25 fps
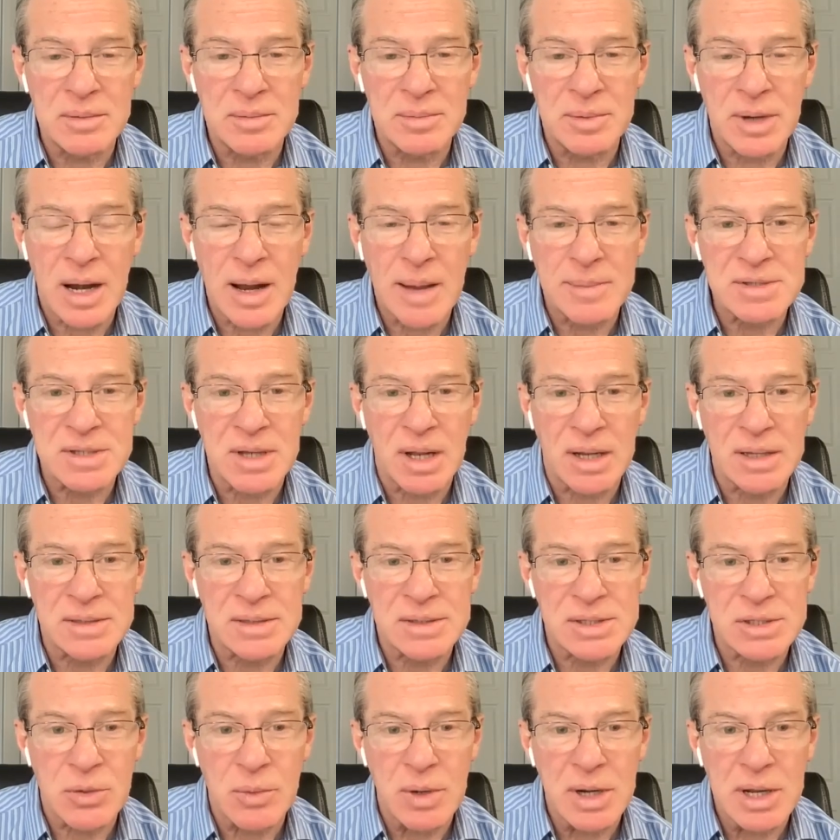perhaps
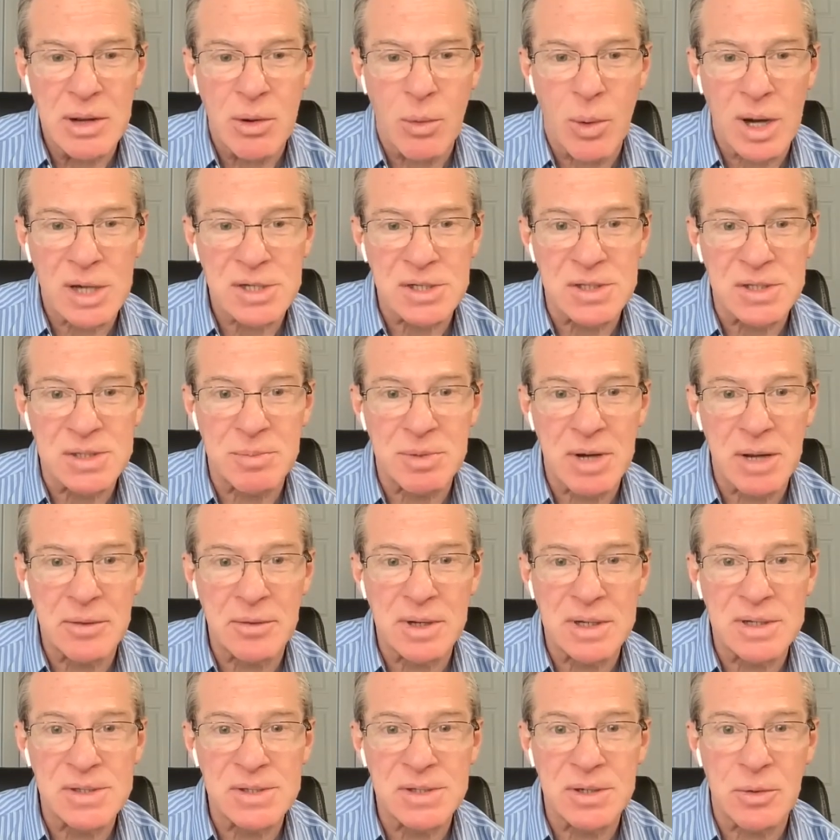not screening questions, but other
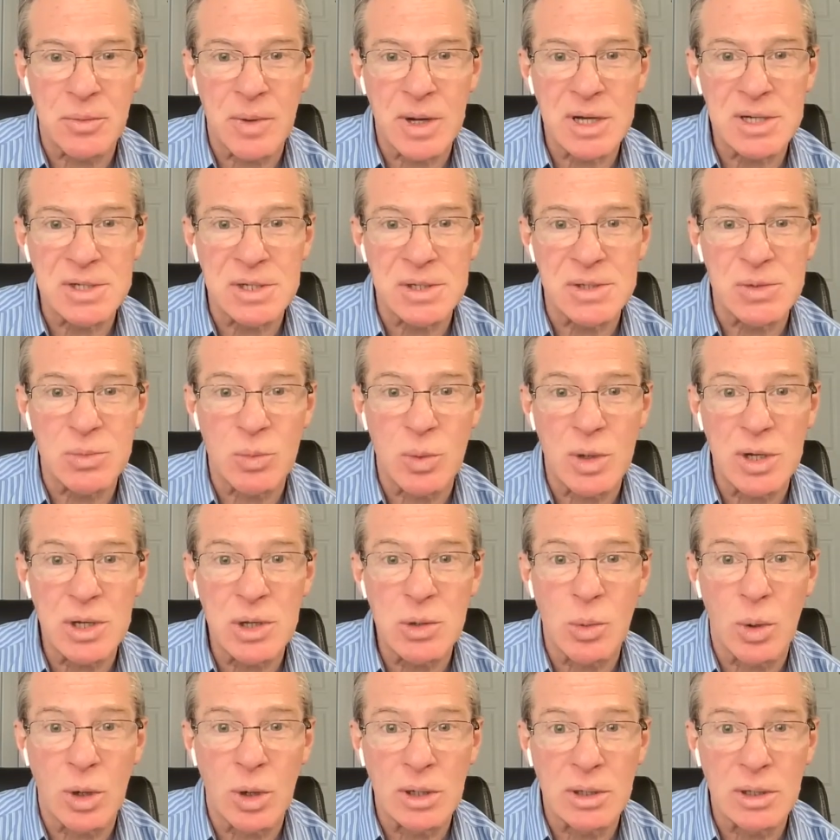considerations when
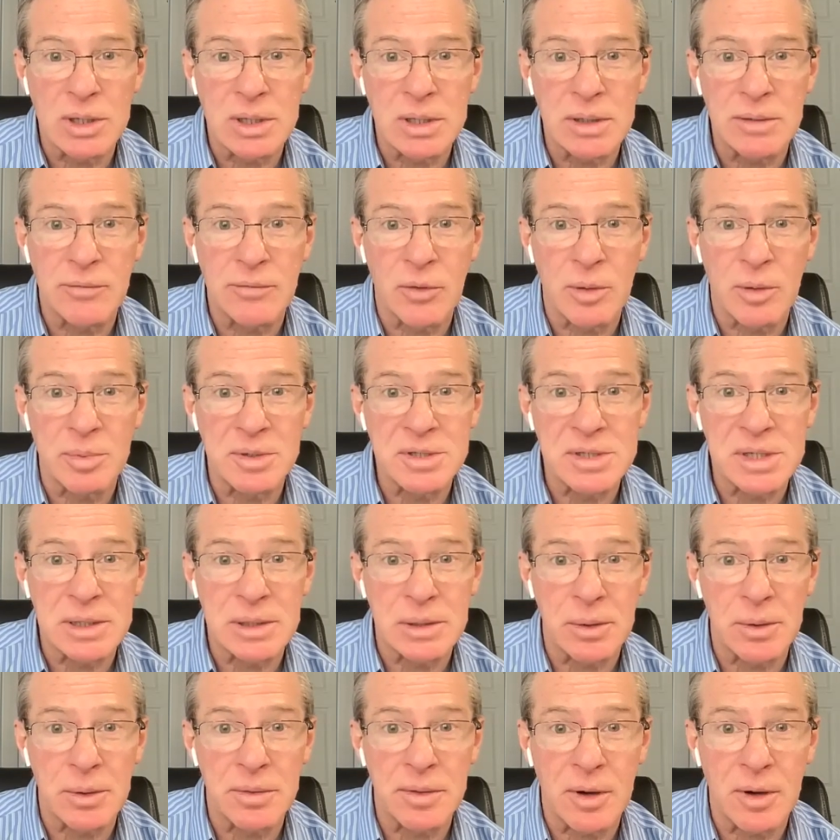you are looking for a
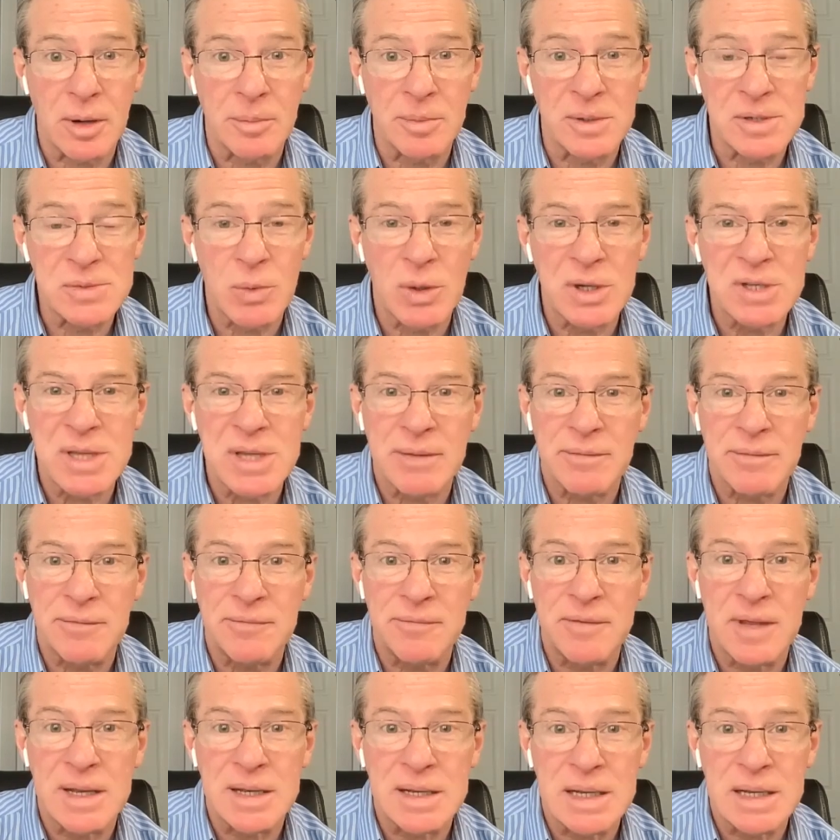particular therapist? What does that
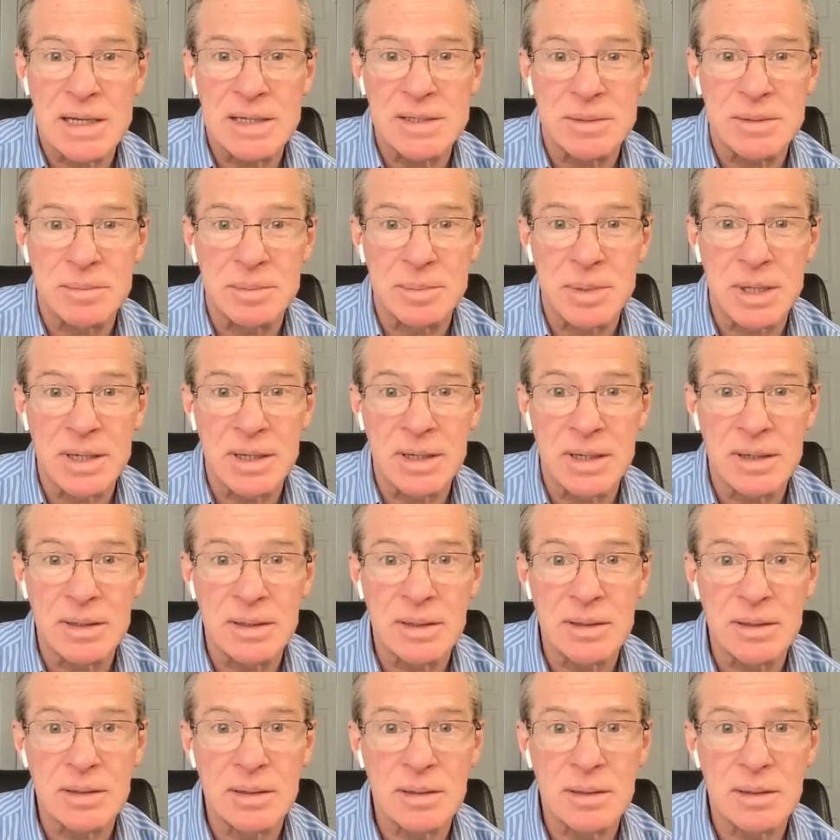fit need to be?